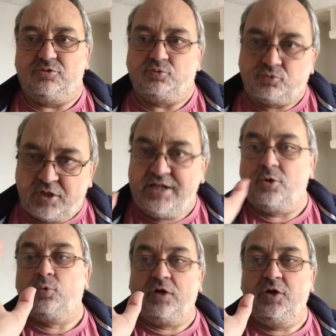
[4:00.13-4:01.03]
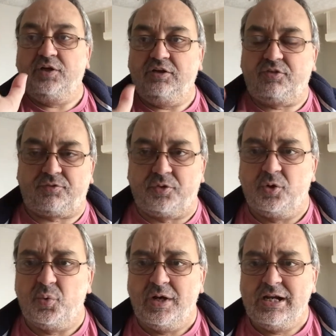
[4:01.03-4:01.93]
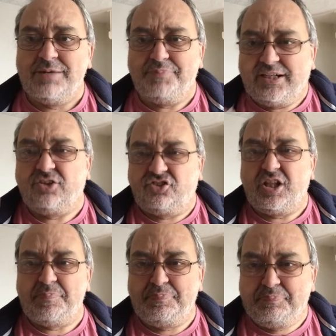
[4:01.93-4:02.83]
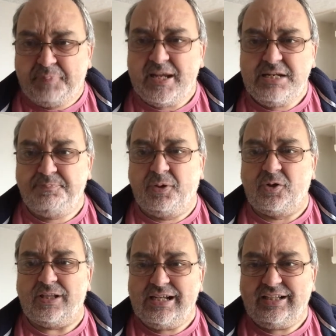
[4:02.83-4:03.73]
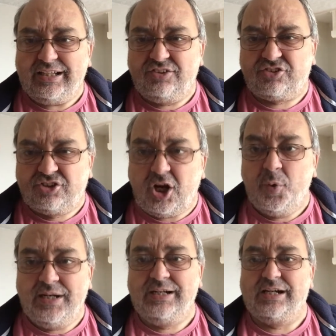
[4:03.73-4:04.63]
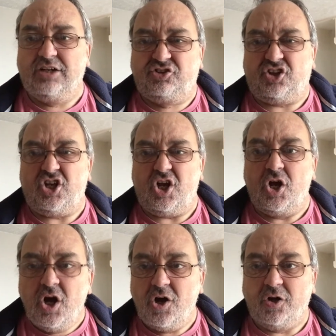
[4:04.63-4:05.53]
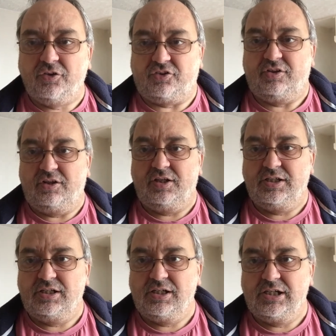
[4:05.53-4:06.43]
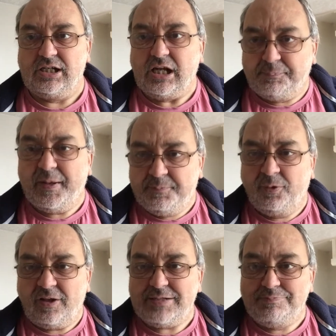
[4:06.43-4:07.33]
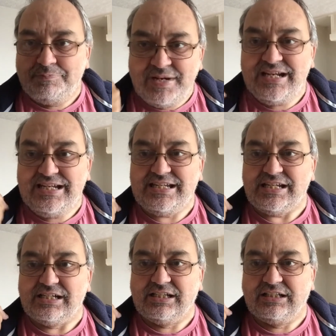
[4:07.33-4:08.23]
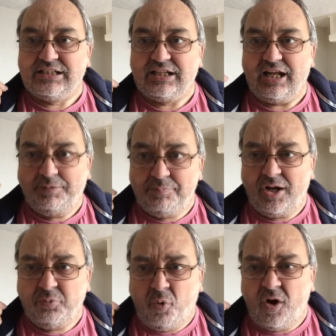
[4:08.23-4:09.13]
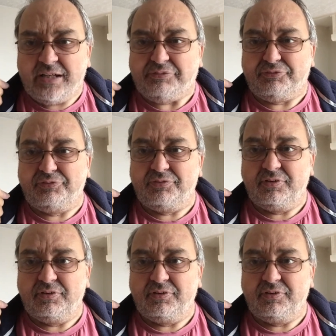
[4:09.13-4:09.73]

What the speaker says: railroaded through, because the people it is going to hurt are people like me and my wife.